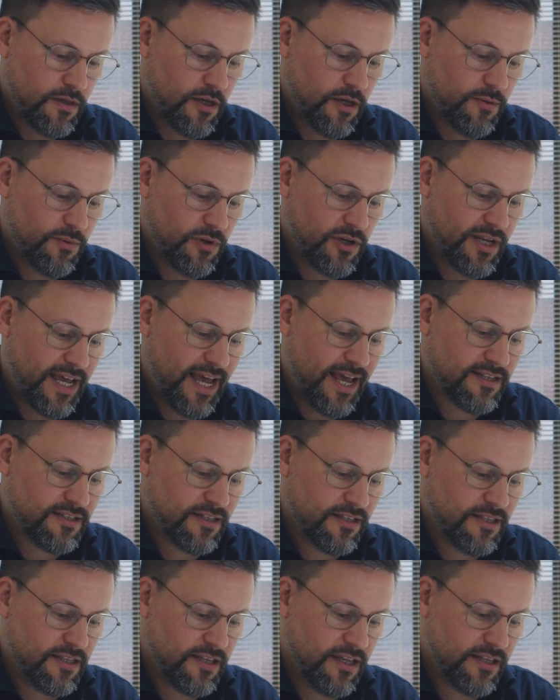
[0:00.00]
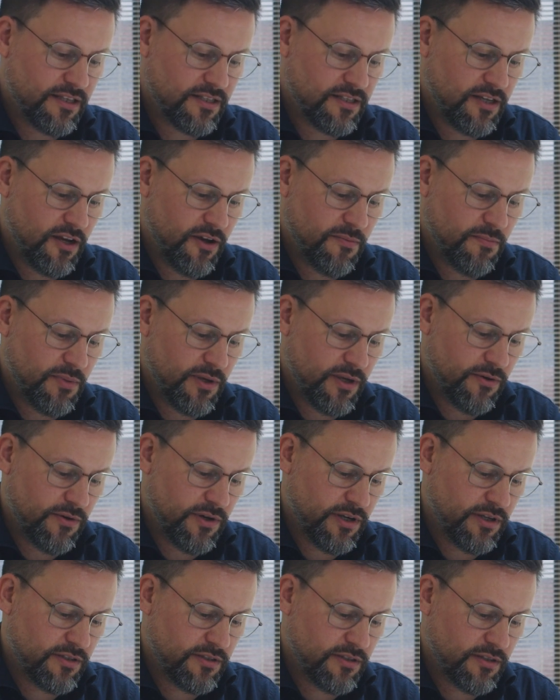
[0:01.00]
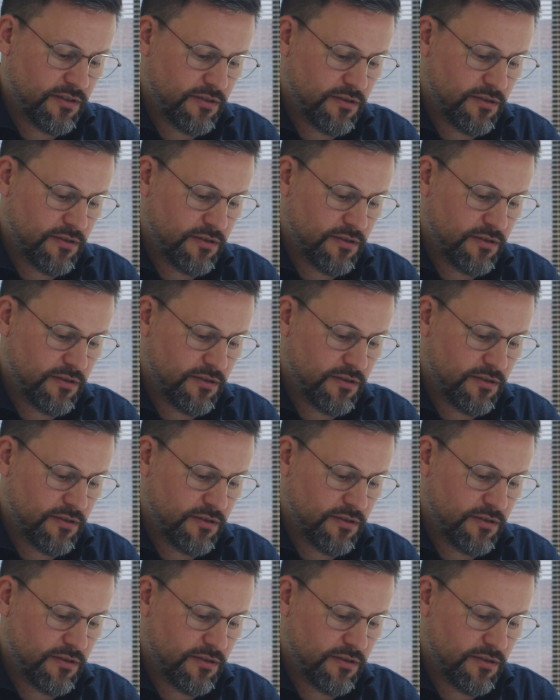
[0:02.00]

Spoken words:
I'm going to add another time period